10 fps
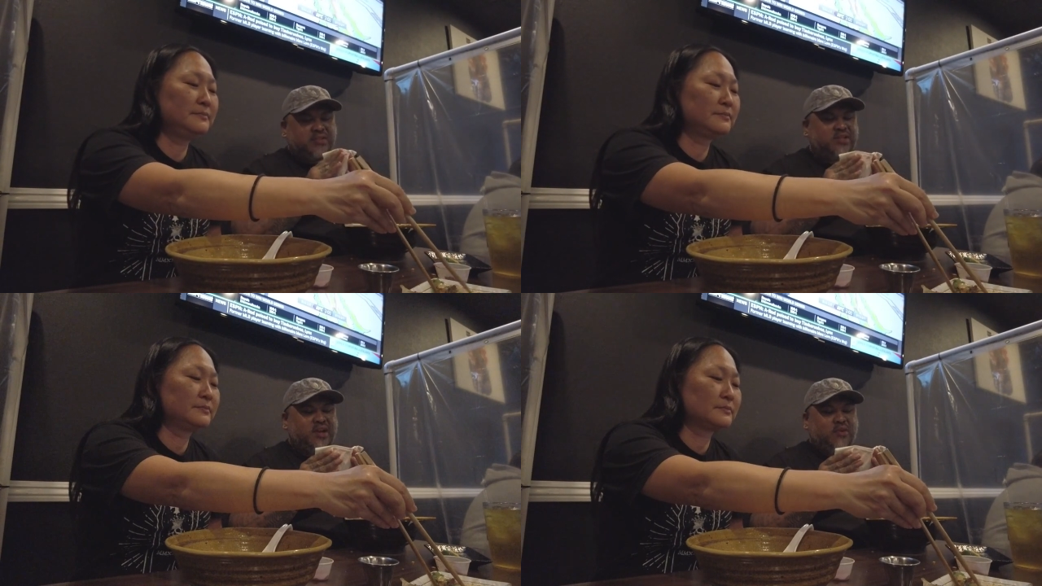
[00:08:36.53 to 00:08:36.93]

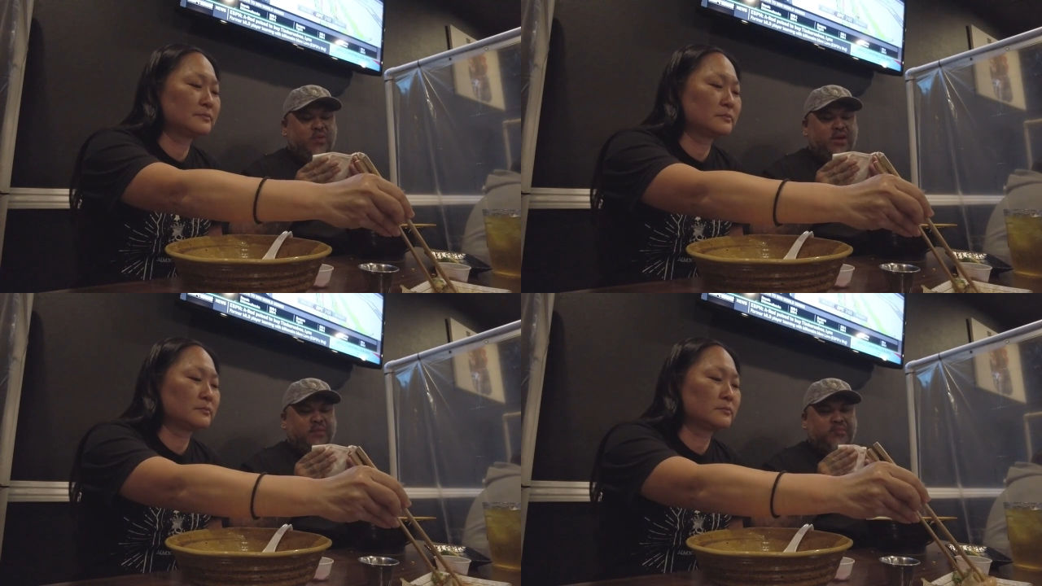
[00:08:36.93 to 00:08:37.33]
Speaker 1: You gotta wake
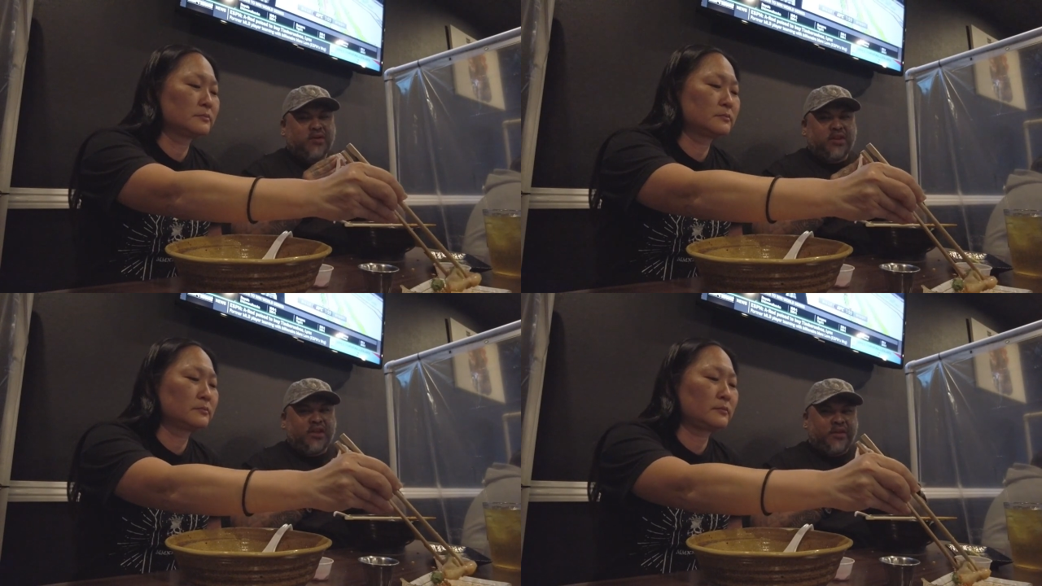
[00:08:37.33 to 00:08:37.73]
up
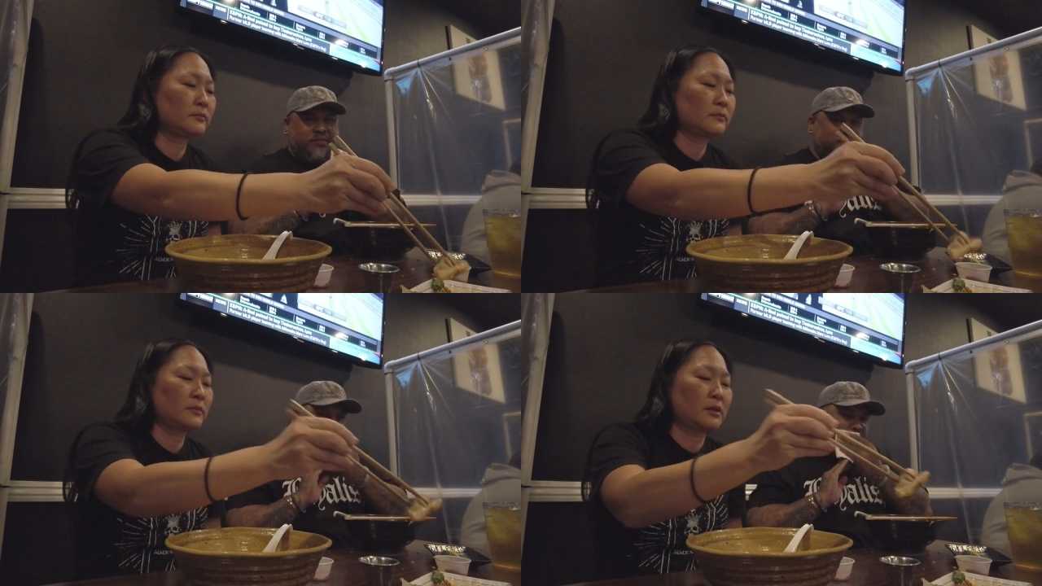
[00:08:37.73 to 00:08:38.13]
early.
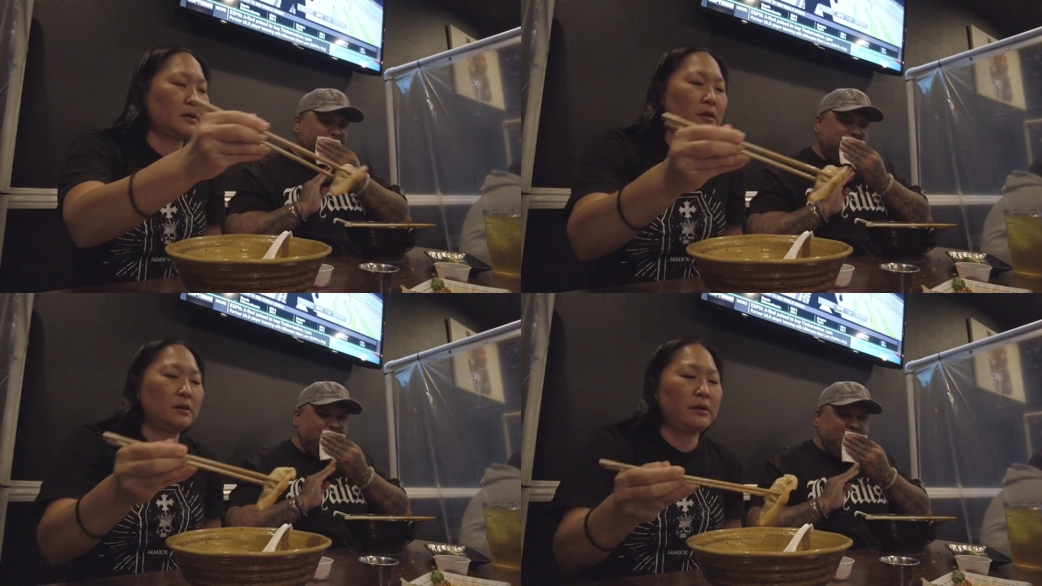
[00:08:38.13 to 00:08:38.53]

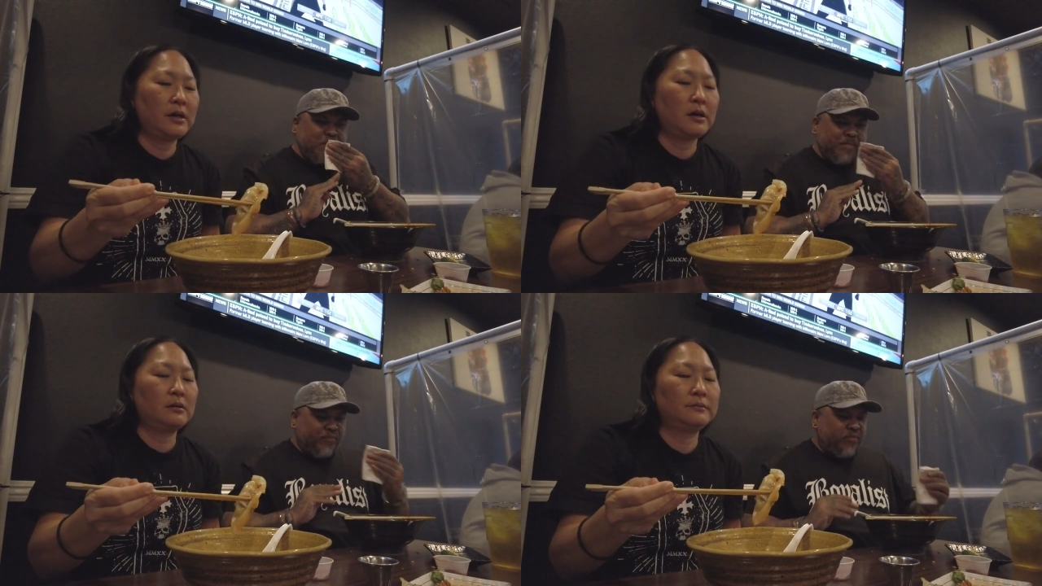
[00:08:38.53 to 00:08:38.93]

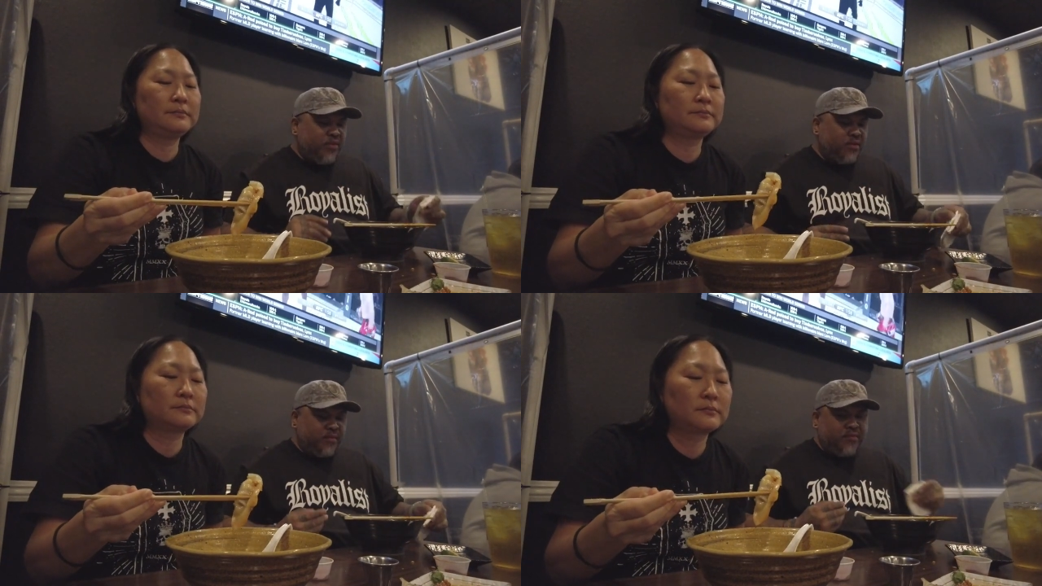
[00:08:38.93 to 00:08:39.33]
Yeah
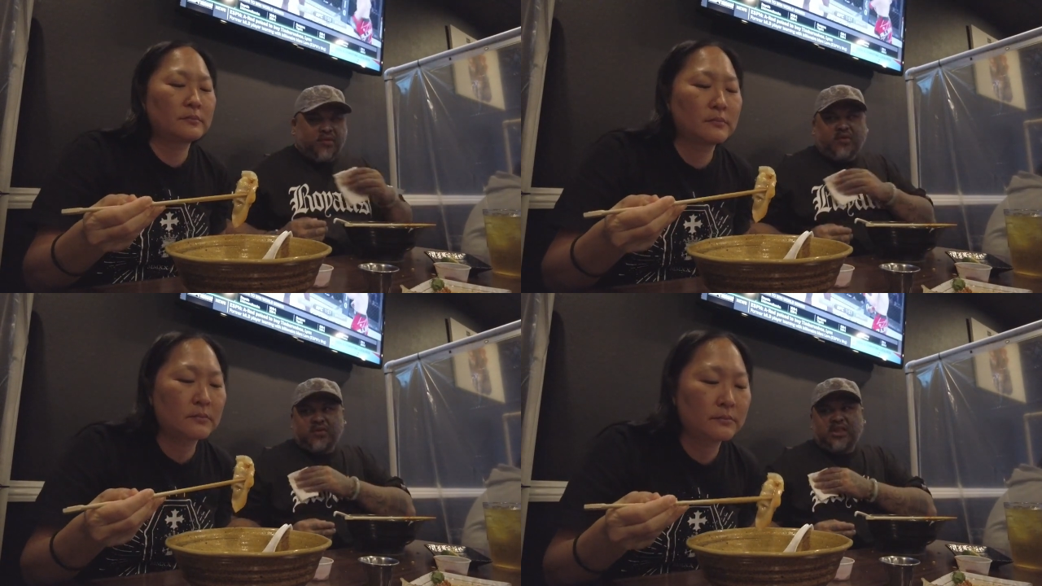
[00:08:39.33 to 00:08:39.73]

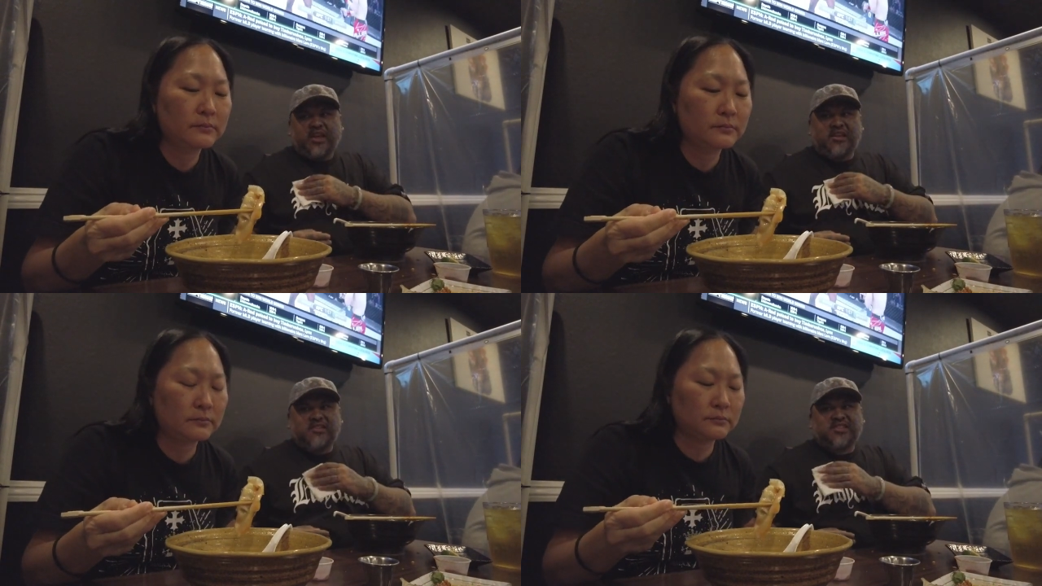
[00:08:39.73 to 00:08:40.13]
old
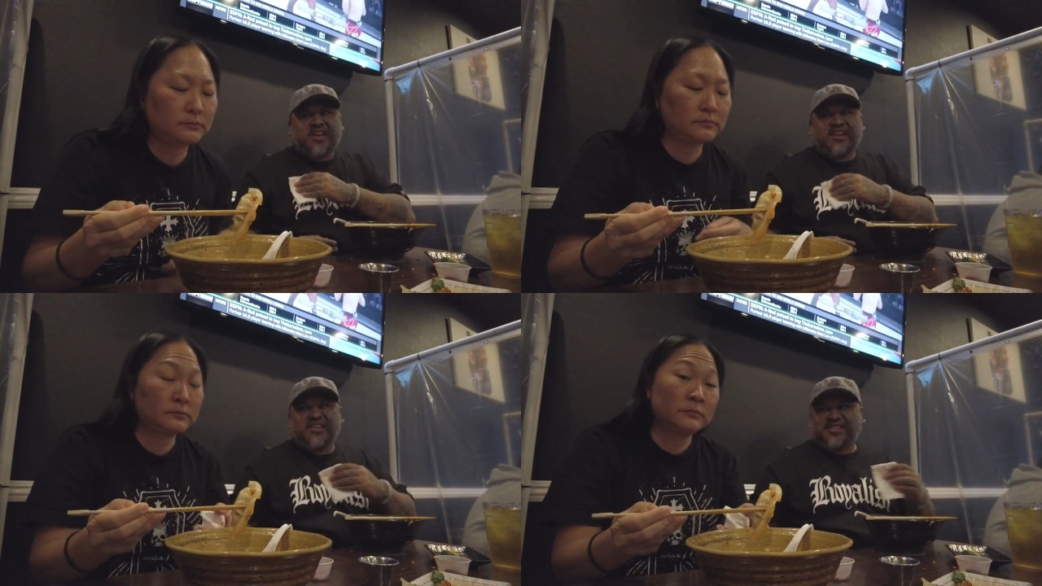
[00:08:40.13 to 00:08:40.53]
lady
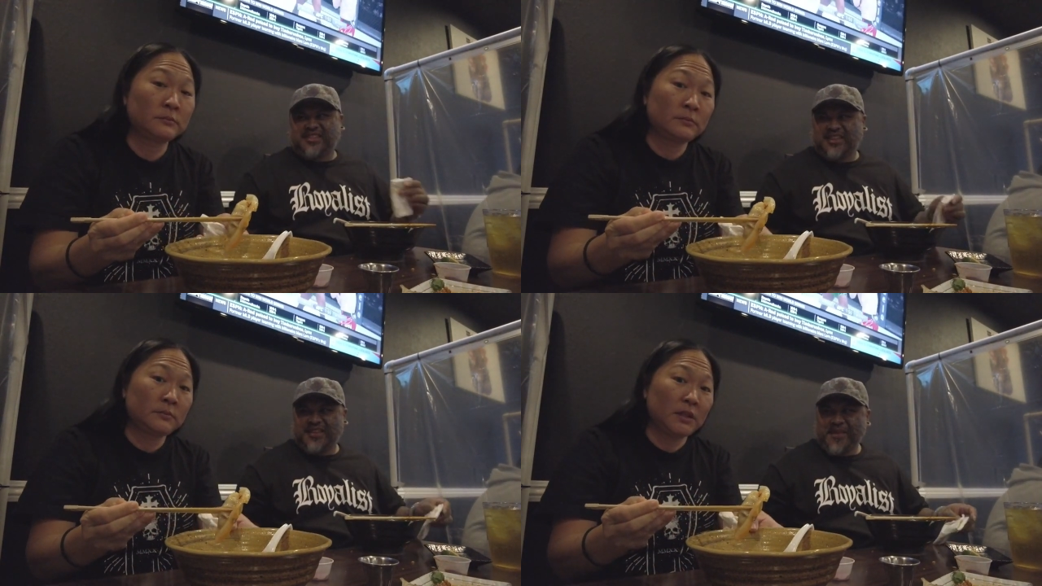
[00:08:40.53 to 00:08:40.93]
status?
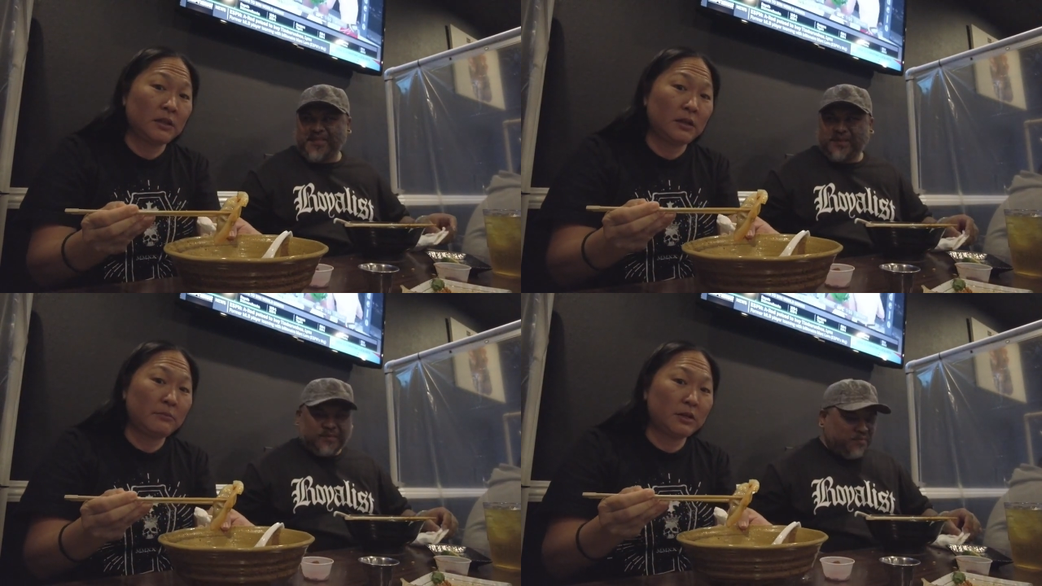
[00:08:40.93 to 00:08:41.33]

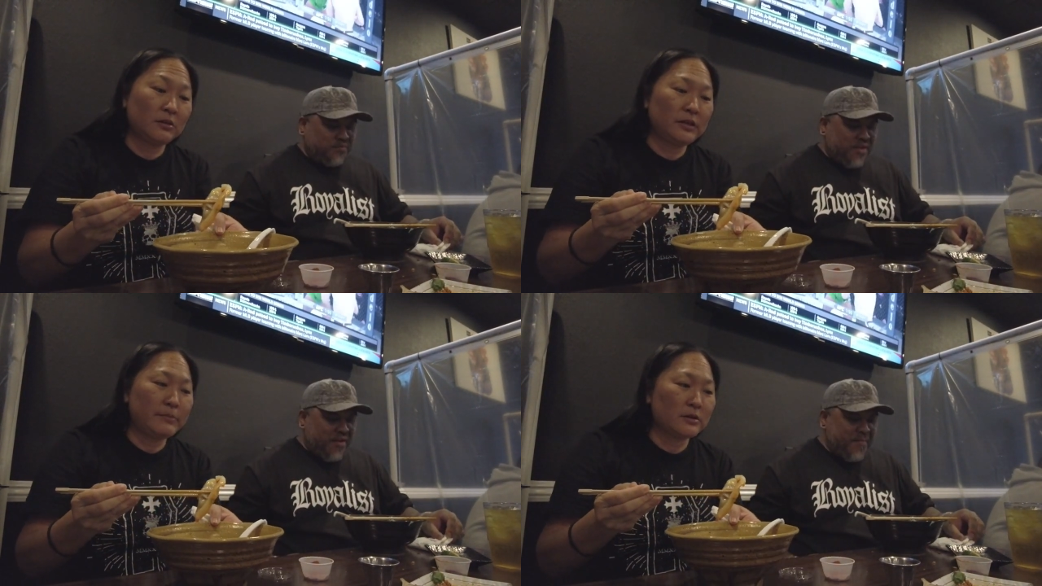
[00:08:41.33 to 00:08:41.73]
I'm an
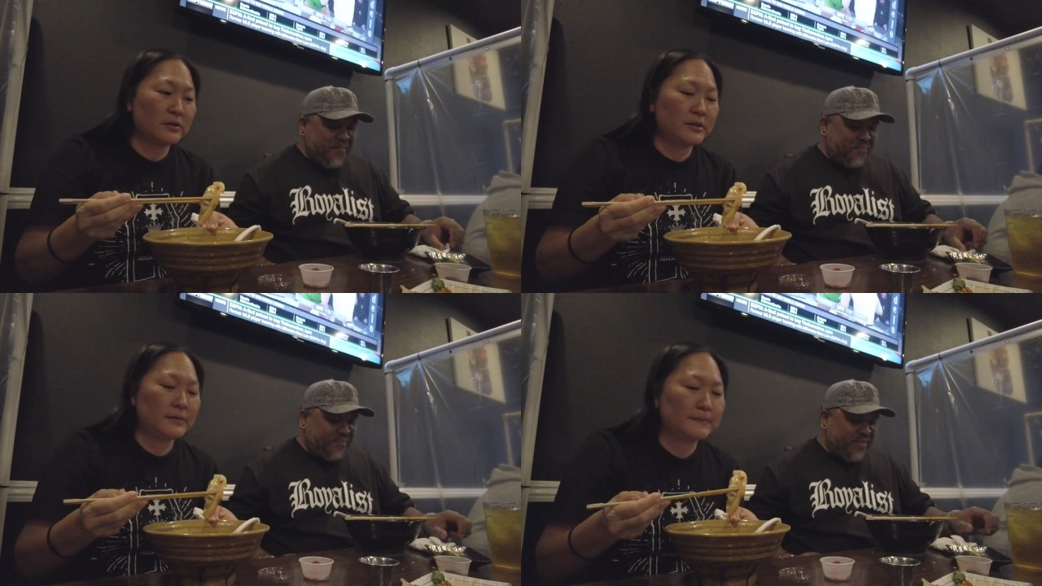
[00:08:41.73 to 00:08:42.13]
early bird.